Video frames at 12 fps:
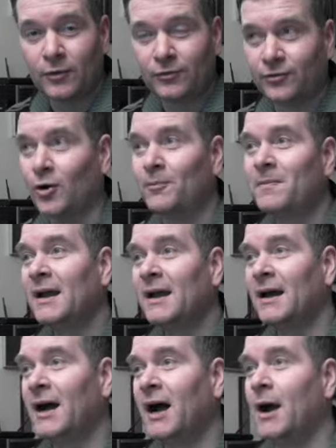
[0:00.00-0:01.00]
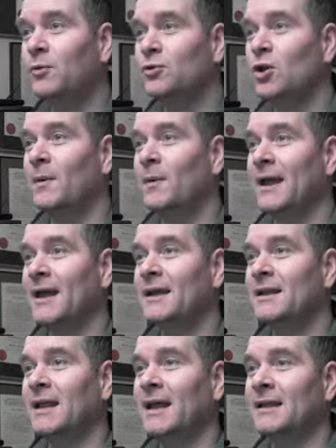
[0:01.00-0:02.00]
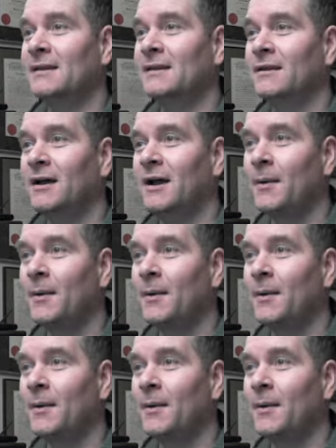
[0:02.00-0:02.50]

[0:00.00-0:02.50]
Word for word: So uh, I would go ahead and uh,